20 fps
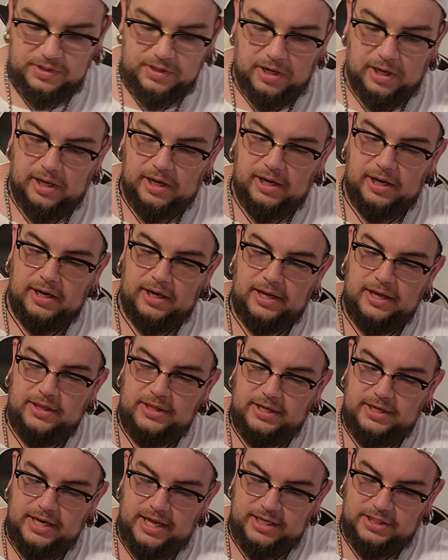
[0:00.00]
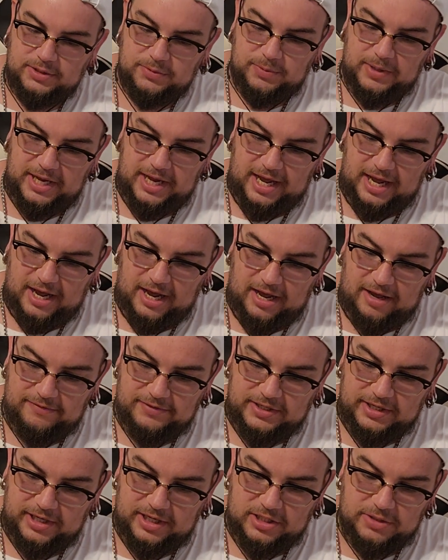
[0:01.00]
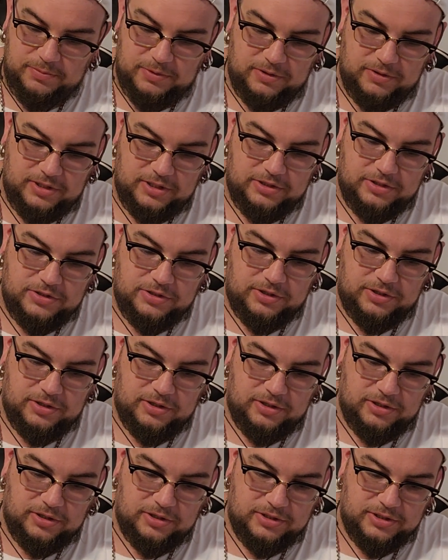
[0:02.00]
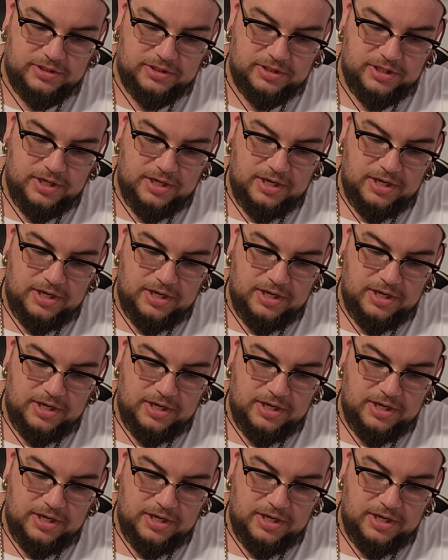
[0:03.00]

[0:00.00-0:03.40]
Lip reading: And then next we have Teenage Mutant Ninja Turtles.